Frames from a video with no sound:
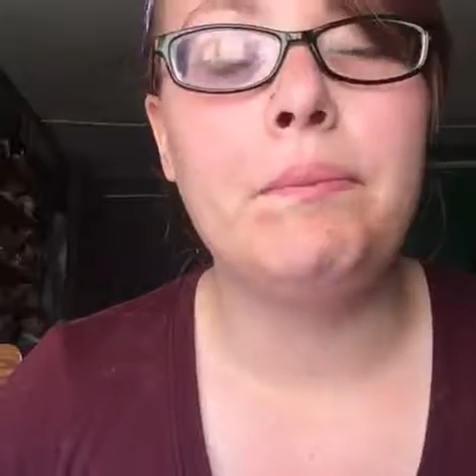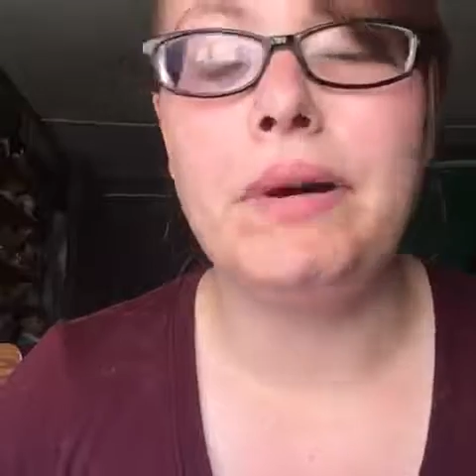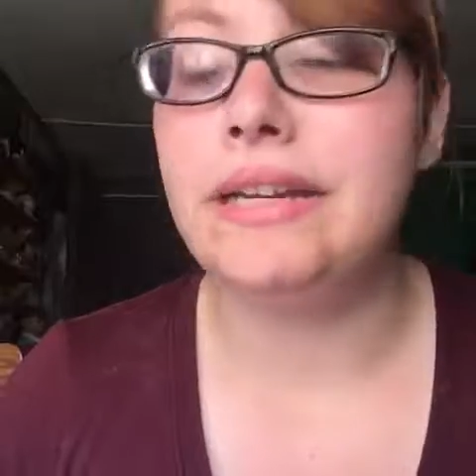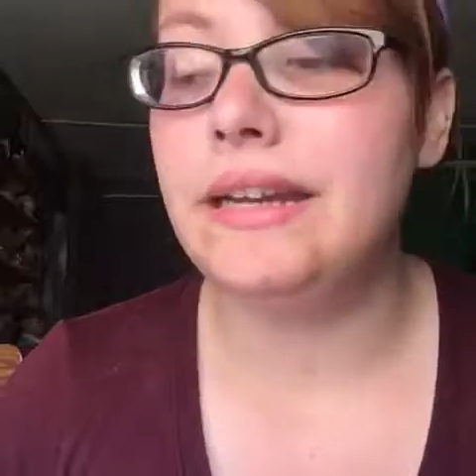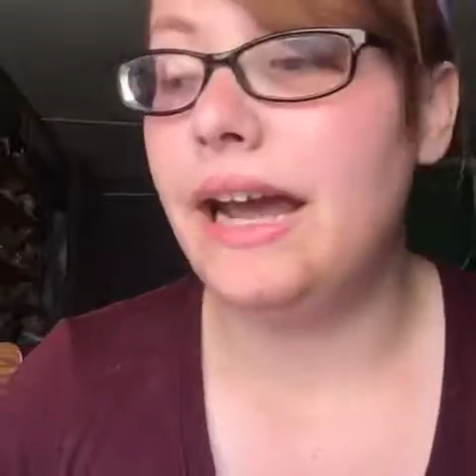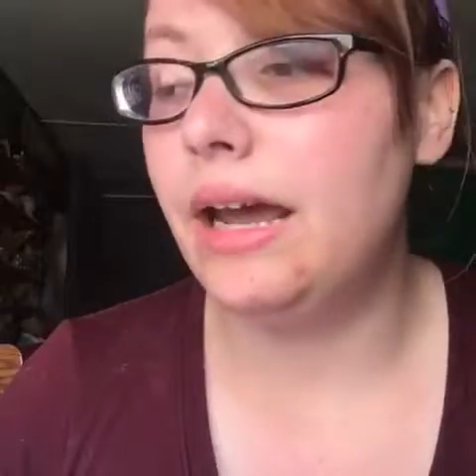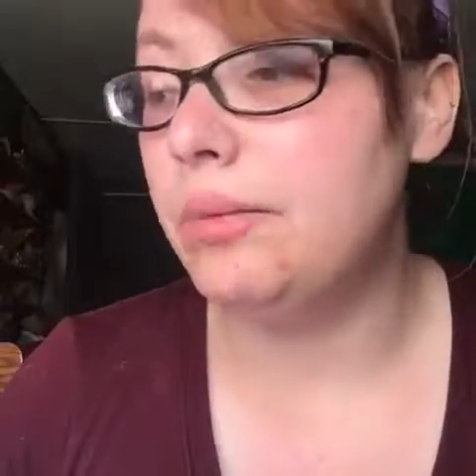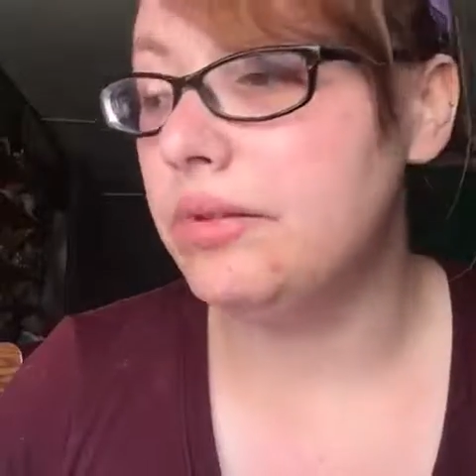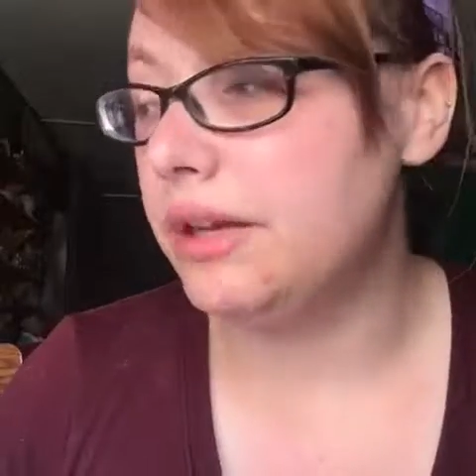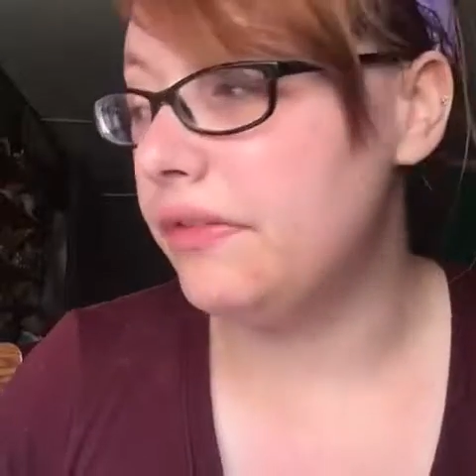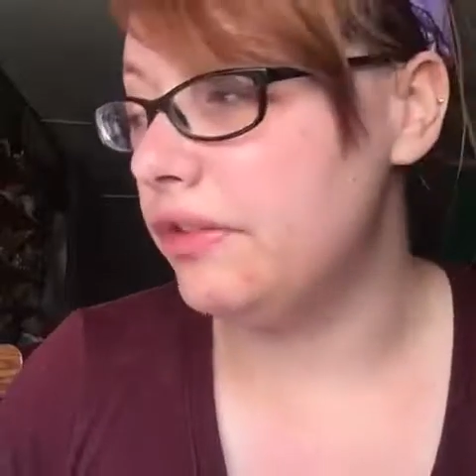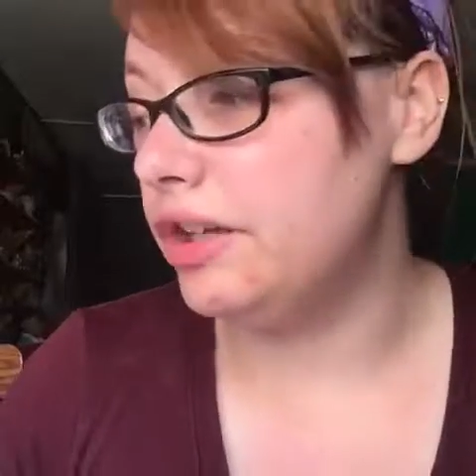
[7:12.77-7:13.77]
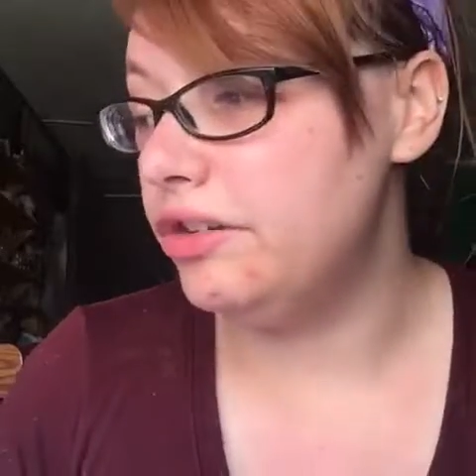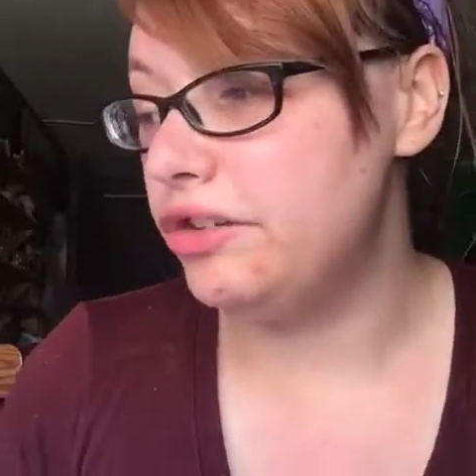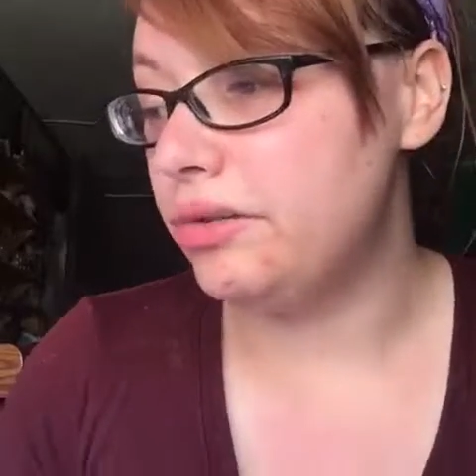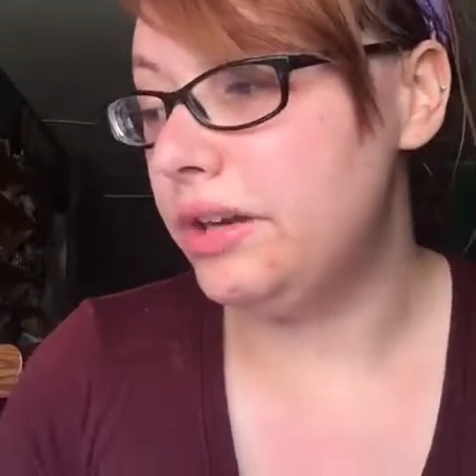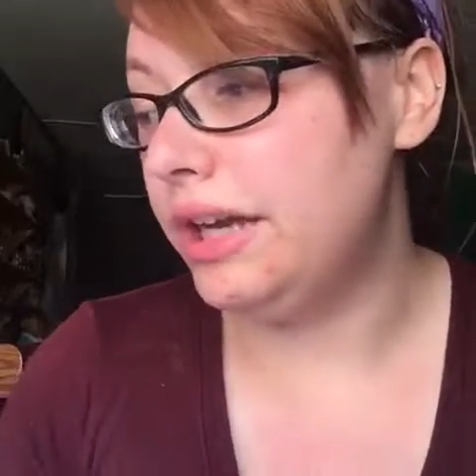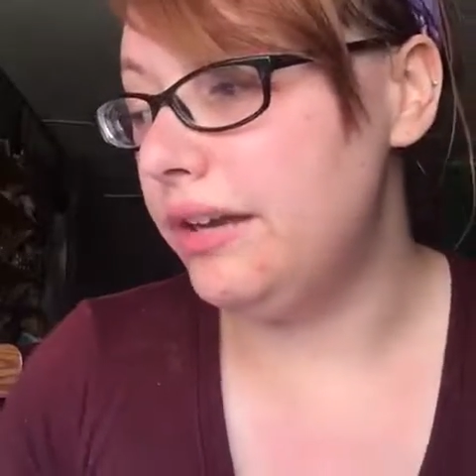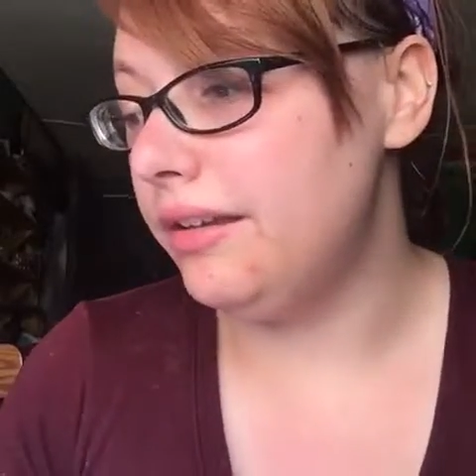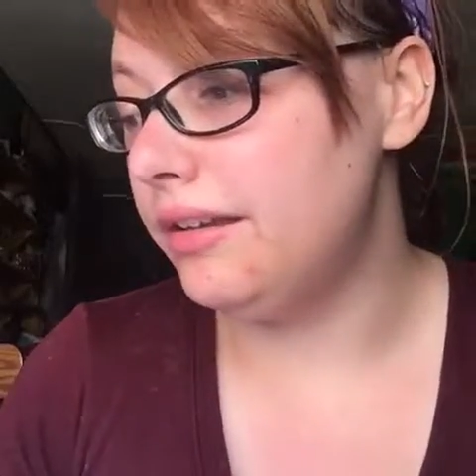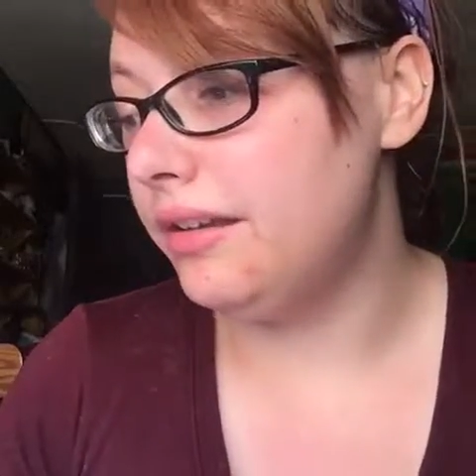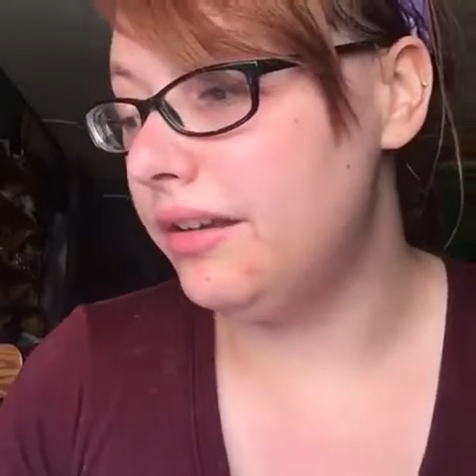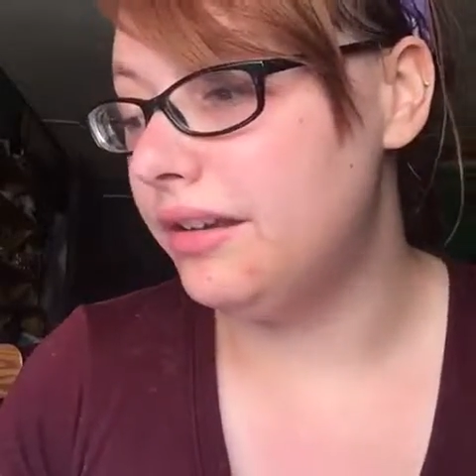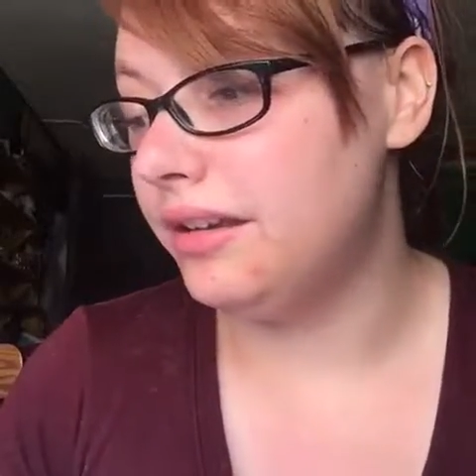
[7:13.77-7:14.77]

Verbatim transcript: But I will definitely showcase